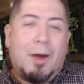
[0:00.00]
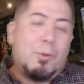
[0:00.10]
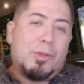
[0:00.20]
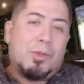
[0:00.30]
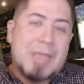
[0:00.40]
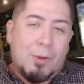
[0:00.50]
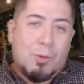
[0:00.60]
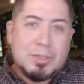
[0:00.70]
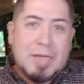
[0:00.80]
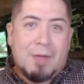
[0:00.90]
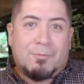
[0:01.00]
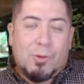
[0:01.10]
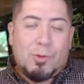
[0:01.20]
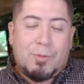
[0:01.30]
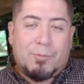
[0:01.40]
when the Jaguars got
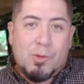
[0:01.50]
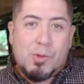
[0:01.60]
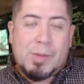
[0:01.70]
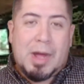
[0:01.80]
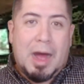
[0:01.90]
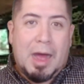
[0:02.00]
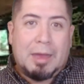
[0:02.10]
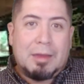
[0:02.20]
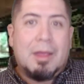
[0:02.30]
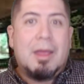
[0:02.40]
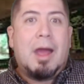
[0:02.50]
further and further behind.